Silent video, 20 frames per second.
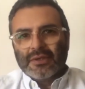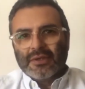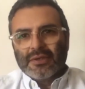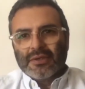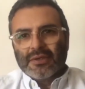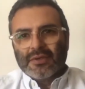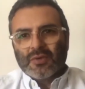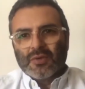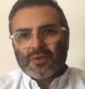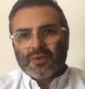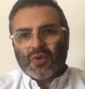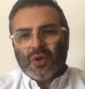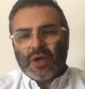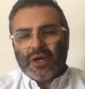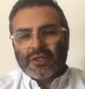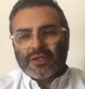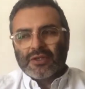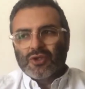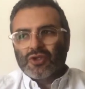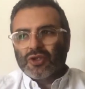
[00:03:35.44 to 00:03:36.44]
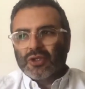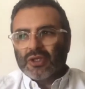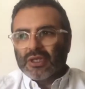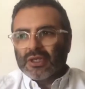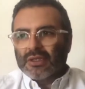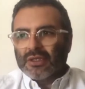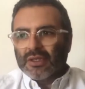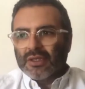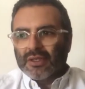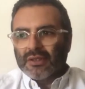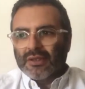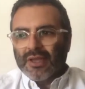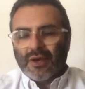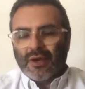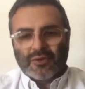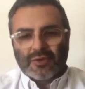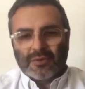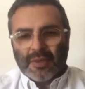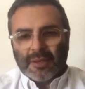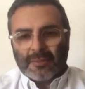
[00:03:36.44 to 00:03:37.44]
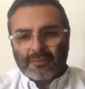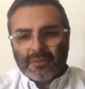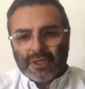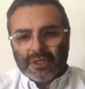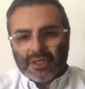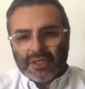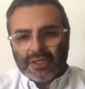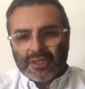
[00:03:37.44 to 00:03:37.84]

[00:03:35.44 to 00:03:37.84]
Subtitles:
was quite intrigued in how to make money,